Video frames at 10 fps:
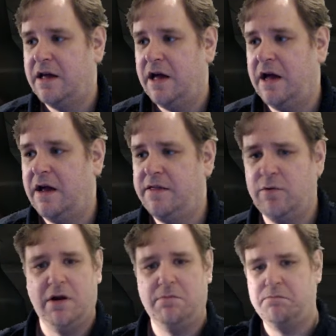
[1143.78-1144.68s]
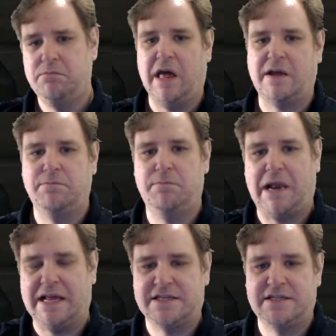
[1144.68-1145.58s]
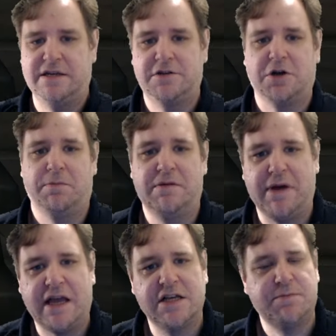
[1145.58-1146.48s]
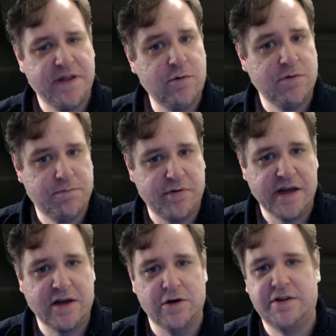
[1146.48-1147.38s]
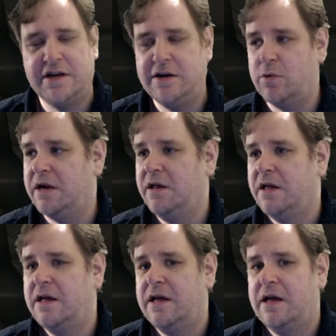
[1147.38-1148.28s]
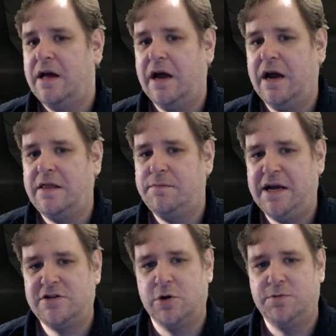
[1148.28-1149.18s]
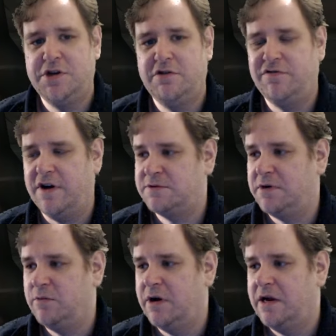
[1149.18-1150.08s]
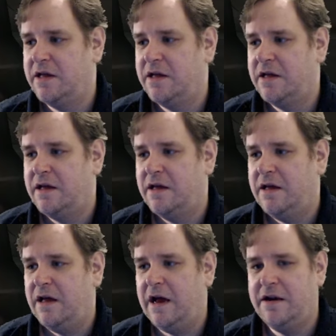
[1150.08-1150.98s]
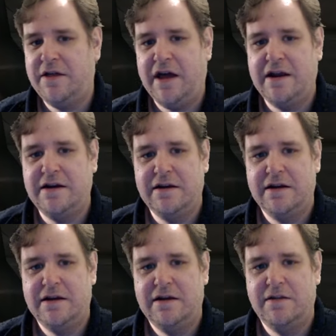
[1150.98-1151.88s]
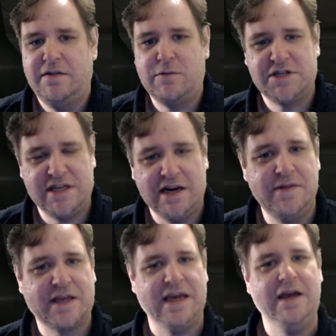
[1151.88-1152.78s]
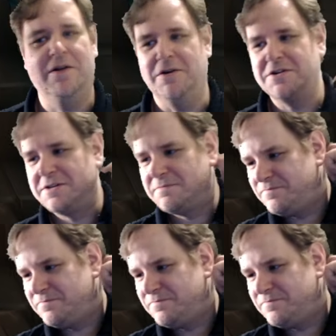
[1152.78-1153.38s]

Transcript: Uh, they weren't, like, blasting at the top of the meters, but they were pretty good. They did well. Uh, they picked up the new fights pretty well. And then they were still in the guild,